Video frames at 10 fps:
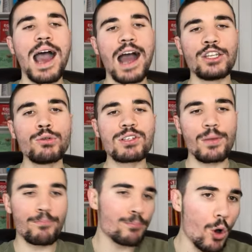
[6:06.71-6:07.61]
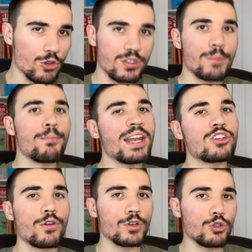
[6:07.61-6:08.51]
And you as the boss, the
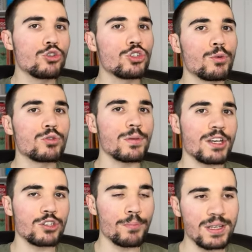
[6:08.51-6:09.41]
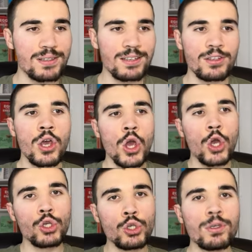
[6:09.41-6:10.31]
manager of your YouTube automation business,
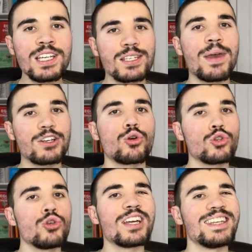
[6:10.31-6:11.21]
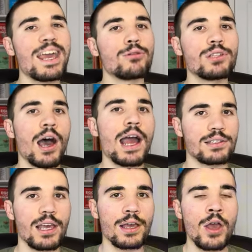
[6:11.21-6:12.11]
you need to make sure you can nail the
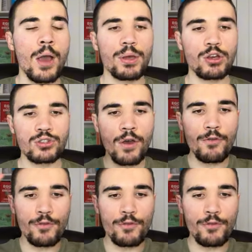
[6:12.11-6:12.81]
idea, because